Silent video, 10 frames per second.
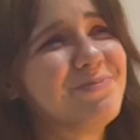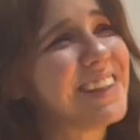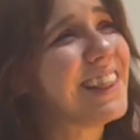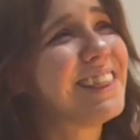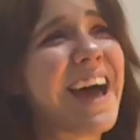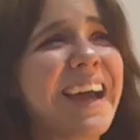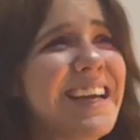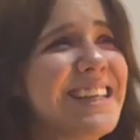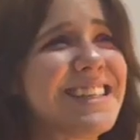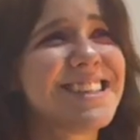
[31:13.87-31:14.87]

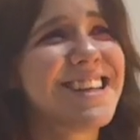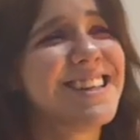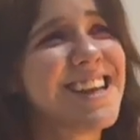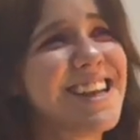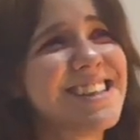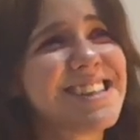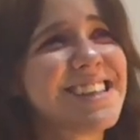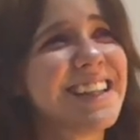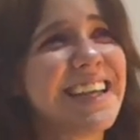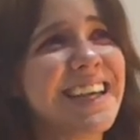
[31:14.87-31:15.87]
light and, and
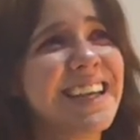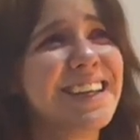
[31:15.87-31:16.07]
silly